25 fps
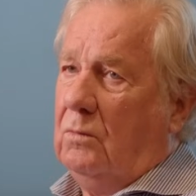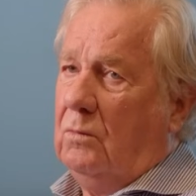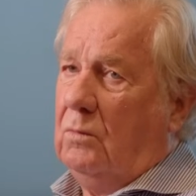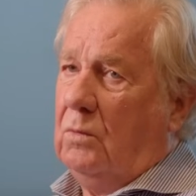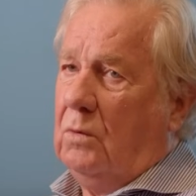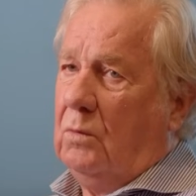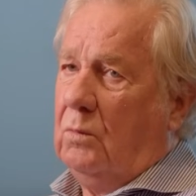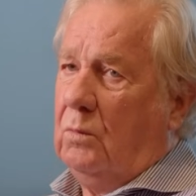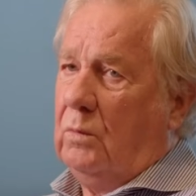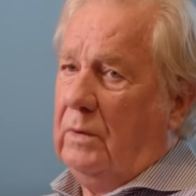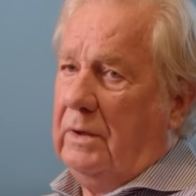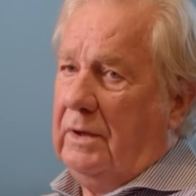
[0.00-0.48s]

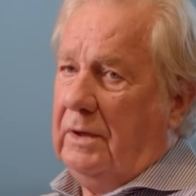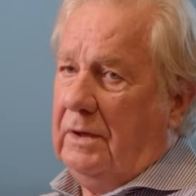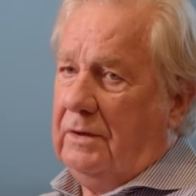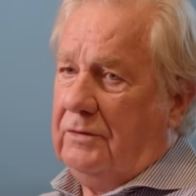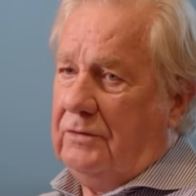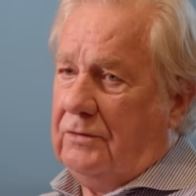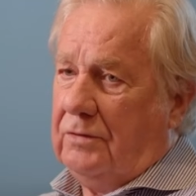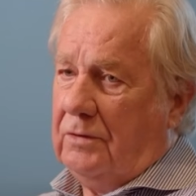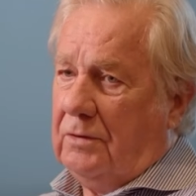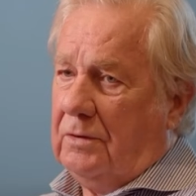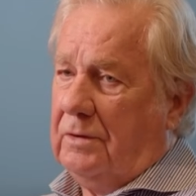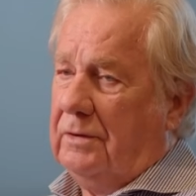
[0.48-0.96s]
What we're
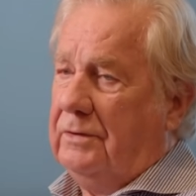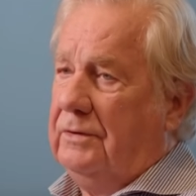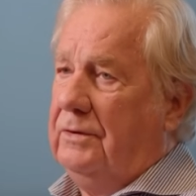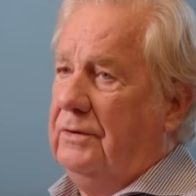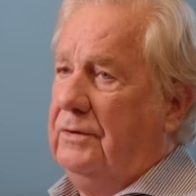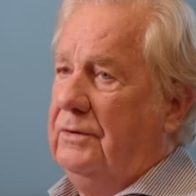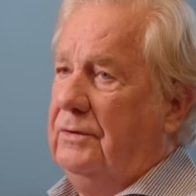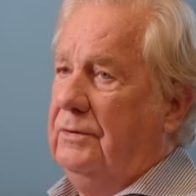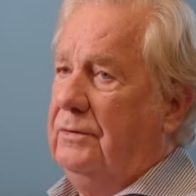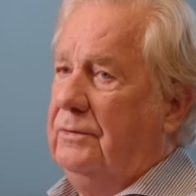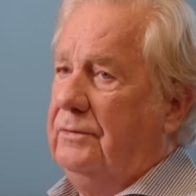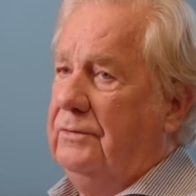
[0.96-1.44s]
trying to
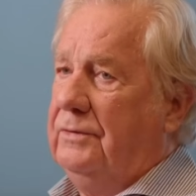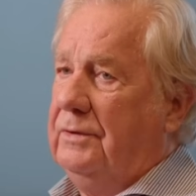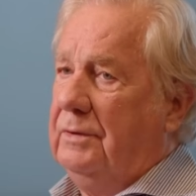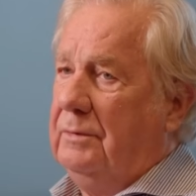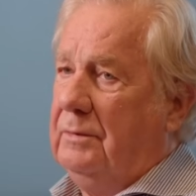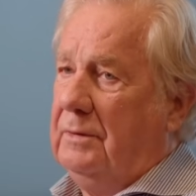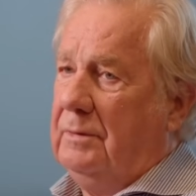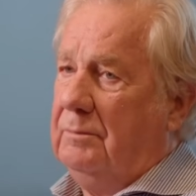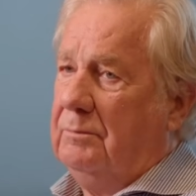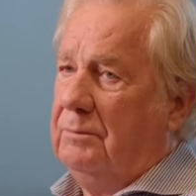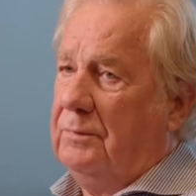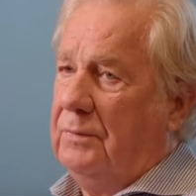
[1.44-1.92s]
do is
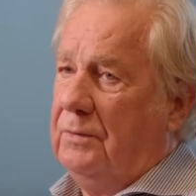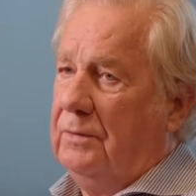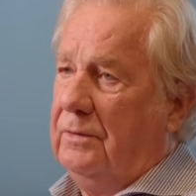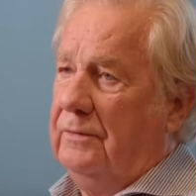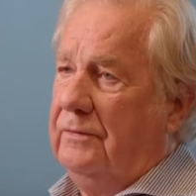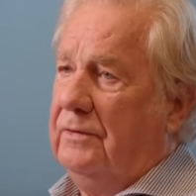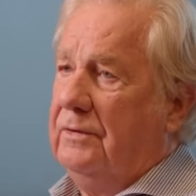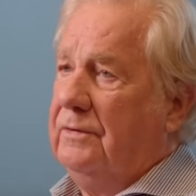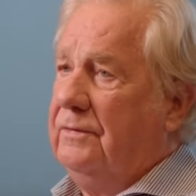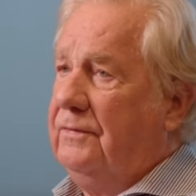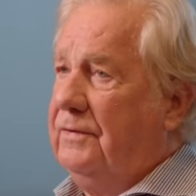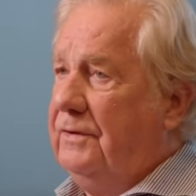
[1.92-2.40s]
improve
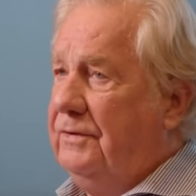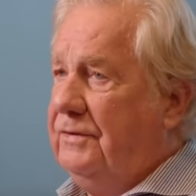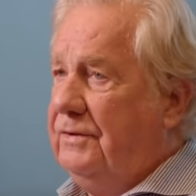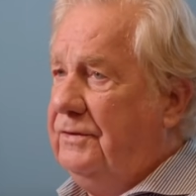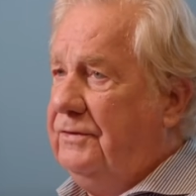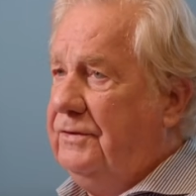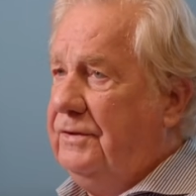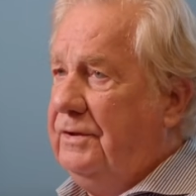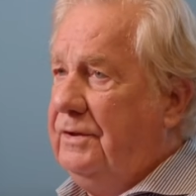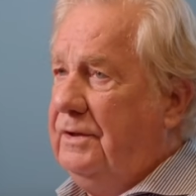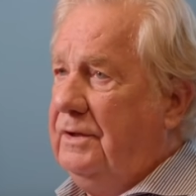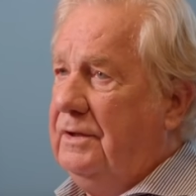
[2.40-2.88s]
the
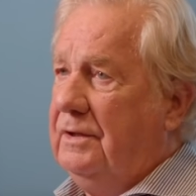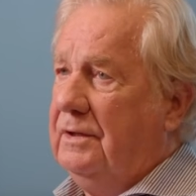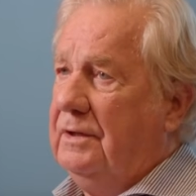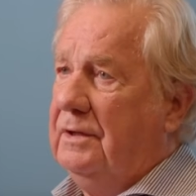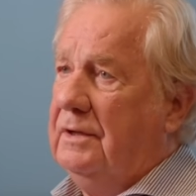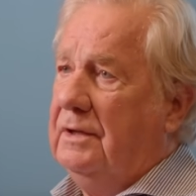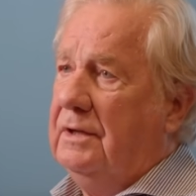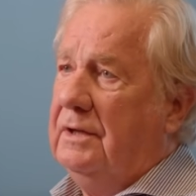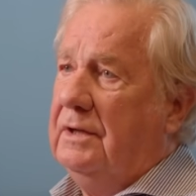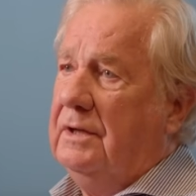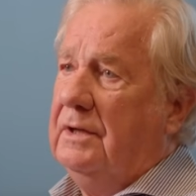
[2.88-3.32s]
efficiency.